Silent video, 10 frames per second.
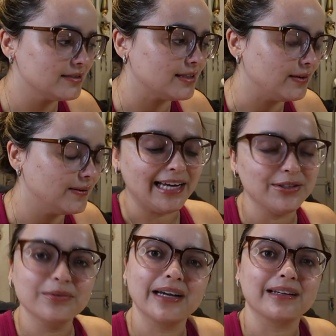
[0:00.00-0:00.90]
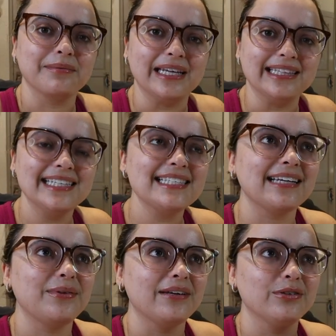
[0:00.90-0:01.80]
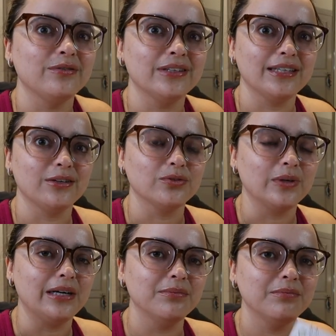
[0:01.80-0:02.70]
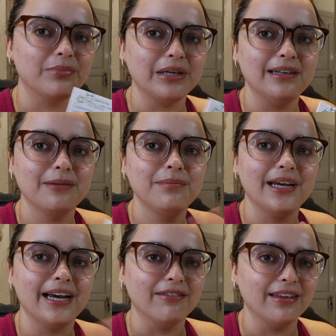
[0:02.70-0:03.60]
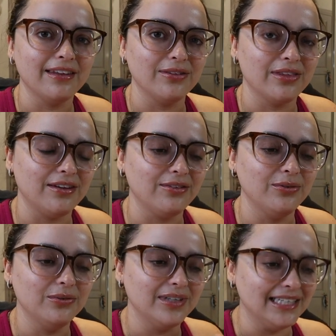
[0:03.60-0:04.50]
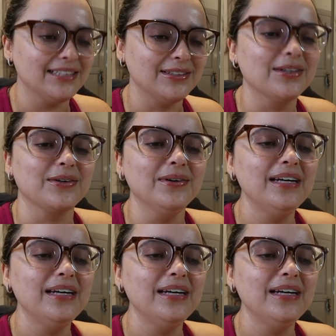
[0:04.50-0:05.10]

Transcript: So I do recommend this, like whenever you're feeling overwhelmed, brain dump everything you think you need to do.